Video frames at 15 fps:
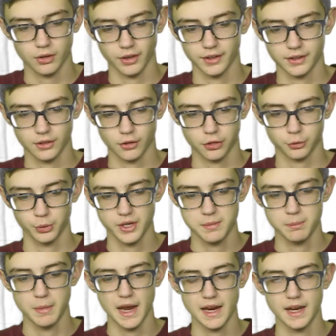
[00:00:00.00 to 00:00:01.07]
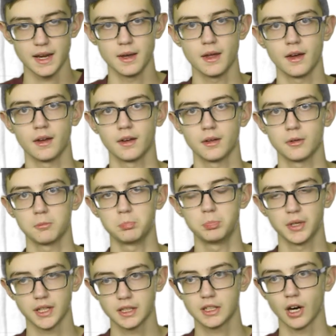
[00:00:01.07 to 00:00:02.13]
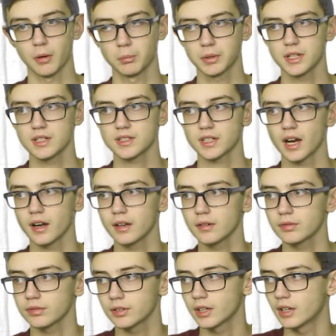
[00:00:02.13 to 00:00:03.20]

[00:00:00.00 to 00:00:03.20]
or like the three main big companies kind of.